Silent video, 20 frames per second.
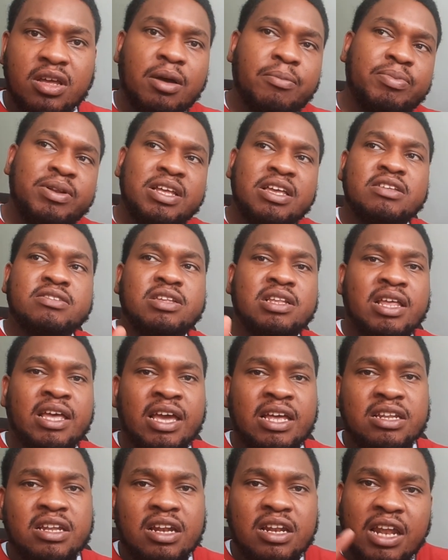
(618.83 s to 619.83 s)
Please hit
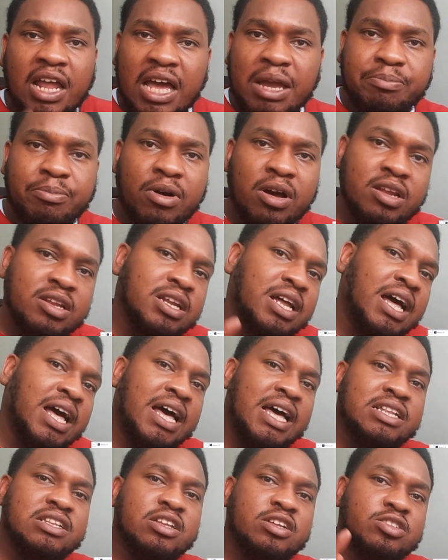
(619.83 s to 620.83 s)
the like button
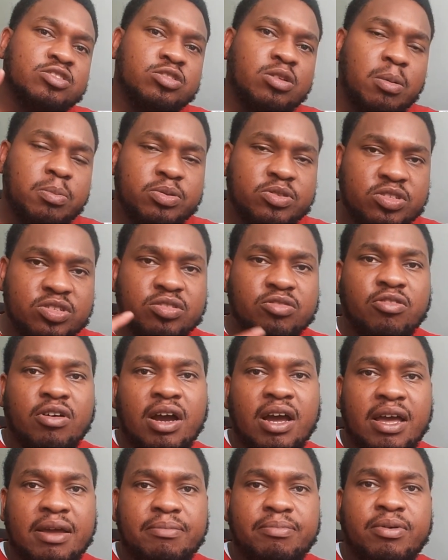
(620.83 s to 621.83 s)
and
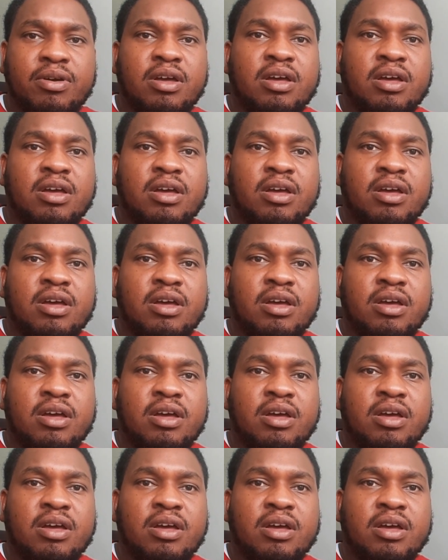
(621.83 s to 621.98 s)
subscribe,